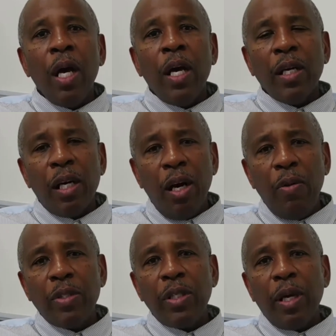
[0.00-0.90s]

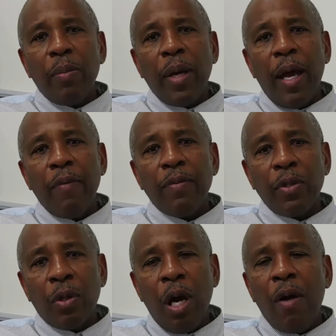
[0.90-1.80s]
encourage them, have
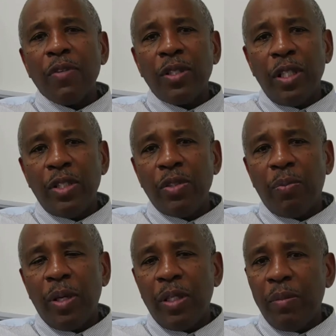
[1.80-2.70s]
the conversations,
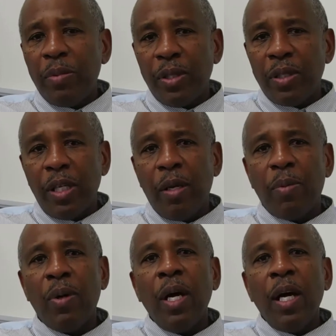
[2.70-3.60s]
bring them to the
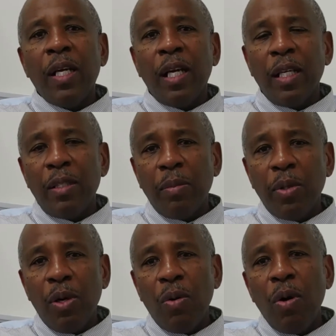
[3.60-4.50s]
table, and let them
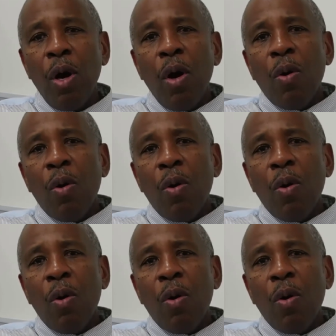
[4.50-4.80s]
know.